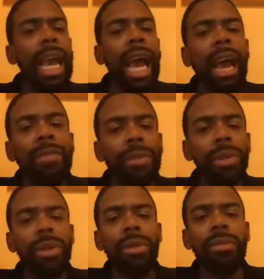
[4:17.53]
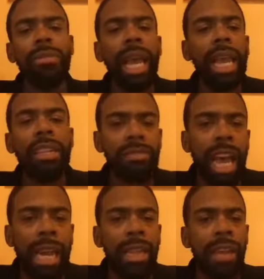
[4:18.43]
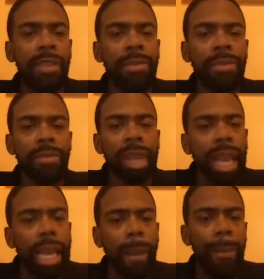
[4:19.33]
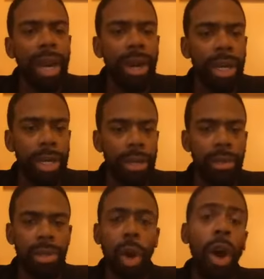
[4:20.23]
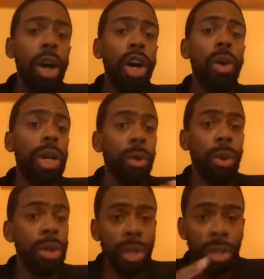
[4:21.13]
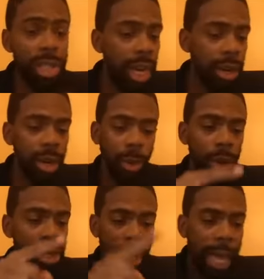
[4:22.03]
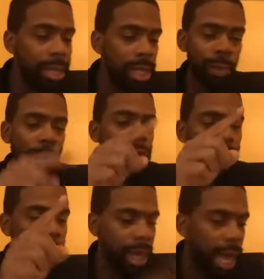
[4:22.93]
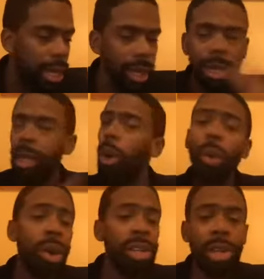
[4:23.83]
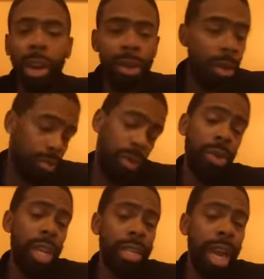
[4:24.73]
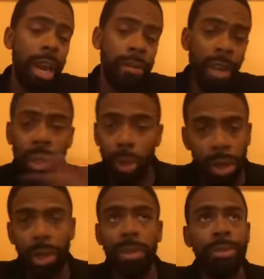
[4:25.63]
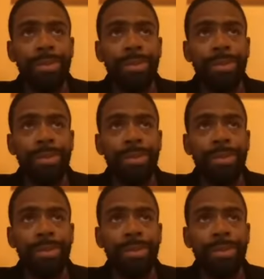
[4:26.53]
after the age of 9-11 and America's ongoing wars on terror, wars on ISIS, wars on Al-Qaeda, wars on, that, on, on the entire fucking world.